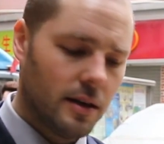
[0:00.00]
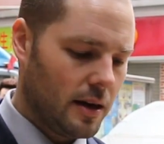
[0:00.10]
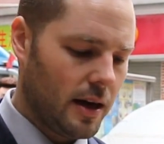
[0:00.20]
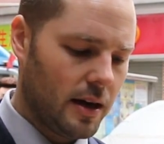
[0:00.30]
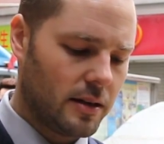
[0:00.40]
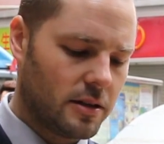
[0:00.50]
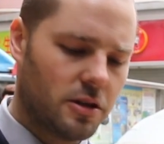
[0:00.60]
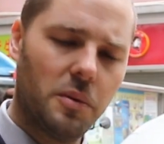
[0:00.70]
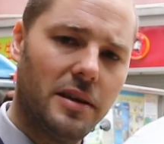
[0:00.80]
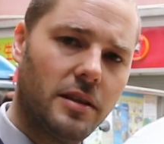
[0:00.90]
and
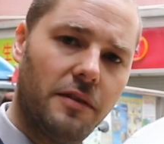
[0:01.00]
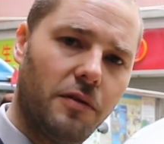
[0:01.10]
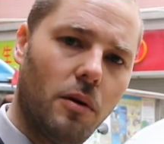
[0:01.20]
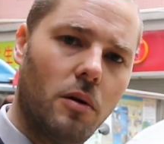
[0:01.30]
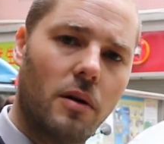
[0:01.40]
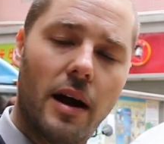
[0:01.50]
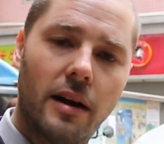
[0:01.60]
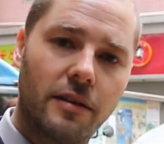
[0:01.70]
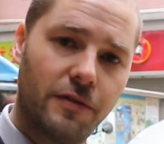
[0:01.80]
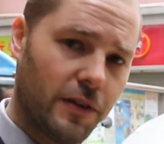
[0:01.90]
24 and
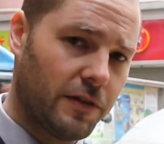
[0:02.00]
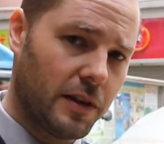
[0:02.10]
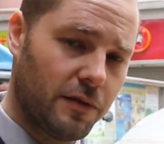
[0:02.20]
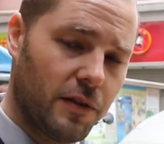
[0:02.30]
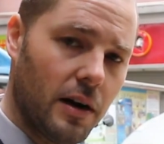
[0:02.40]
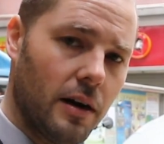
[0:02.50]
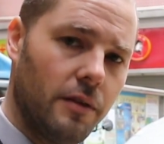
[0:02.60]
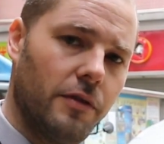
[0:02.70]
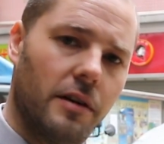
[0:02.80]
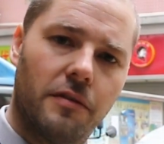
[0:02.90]

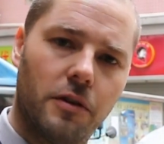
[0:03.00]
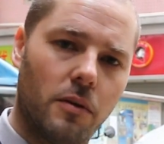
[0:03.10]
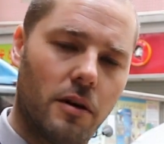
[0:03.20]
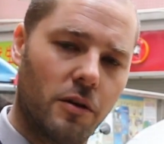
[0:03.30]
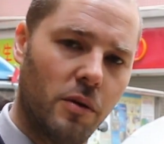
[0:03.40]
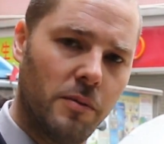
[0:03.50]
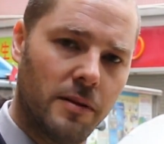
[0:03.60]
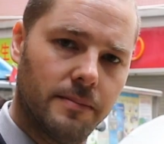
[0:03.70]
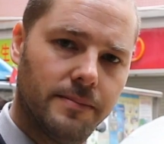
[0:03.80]
55 if you are a woman.